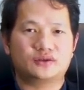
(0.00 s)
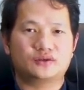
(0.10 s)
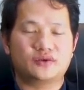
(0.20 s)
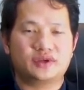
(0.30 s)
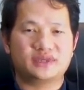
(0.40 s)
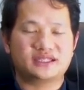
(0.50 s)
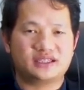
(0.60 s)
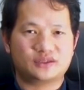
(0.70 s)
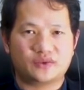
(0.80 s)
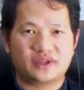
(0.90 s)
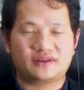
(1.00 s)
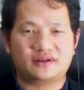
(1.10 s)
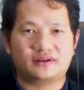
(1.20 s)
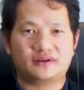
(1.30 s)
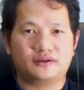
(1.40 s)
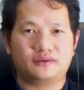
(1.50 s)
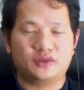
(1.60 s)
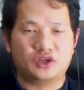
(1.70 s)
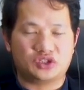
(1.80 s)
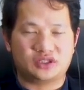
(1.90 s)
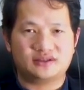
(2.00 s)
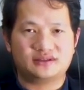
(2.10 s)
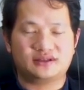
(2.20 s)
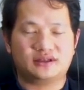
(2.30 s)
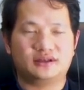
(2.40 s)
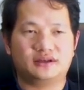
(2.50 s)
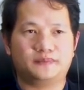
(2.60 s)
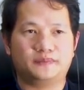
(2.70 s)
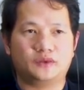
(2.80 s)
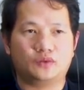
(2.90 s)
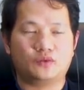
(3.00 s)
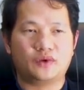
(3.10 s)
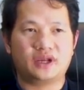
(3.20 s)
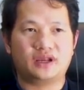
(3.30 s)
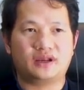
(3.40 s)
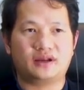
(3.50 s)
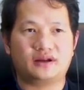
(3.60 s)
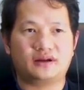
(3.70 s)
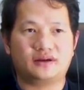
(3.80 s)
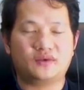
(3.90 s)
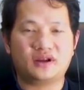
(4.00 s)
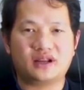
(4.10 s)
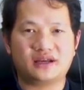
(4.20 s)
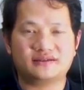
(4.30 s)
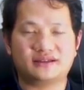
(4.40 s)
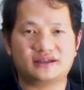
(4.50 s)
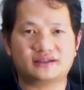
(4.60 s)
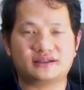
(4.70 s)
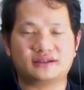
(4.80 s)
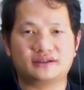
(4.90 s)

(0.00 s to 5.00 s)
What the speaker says: doing business with merchants, we realized that